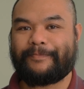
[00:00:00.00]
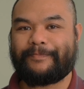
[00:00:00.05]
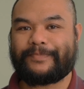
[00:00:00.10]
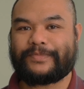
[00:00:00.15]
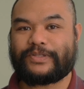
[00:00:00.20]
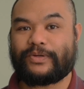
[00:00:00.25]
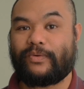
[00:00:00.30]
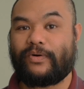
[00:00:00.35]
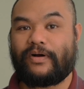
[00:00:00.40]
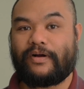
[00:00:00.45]

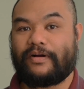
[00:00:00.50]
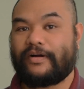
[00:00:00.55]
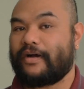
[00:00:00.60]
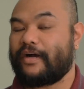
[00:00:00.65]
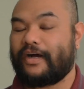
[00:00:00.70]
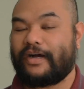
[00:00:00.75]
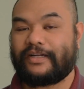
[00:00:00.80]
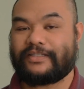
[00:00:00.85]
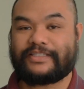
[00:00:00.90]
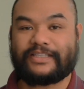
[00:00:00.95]
So
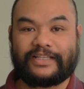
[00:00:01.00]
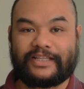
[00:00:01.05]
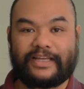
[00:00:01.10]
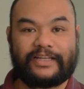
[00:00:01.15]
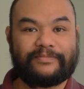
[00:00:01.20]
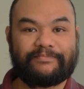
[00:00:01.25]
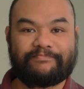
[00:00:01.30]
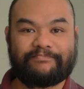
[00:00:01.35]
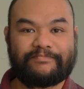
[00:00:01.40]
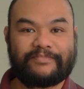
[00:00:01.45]
until
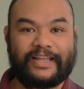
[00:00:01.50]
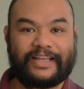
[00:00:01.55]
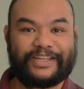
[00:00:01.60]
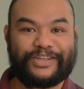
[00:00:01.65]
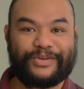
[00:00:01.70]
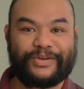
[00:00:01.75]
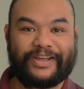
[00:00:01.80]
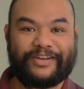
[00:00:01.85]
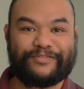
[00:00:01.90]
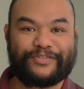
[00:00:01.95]
then, thank
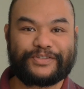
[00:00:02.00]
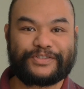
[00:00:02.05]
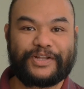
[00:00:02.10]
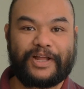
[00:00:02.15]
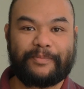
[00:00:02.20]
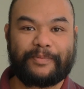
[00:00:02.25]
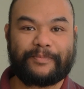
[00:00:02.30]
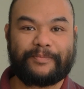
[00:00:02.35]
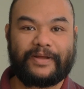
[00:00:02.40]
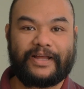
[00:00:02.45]
you again for
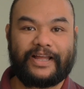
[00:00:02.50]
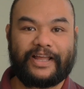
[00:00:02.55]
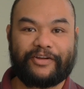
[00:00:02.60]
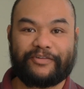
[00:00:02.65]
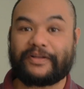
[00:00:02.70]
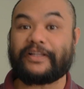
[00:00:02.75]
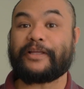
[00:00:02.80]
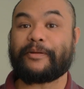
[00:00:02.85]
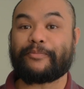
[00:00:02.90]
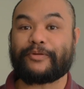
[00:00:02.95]
stopping by. I
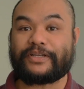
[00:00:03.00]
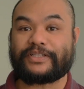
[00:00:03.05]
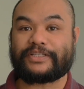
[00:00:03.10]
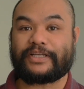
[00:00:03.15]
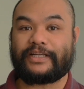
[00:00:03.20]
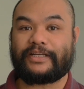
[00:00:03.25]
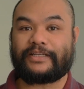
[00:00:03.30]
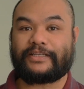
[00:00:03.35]
really appreciate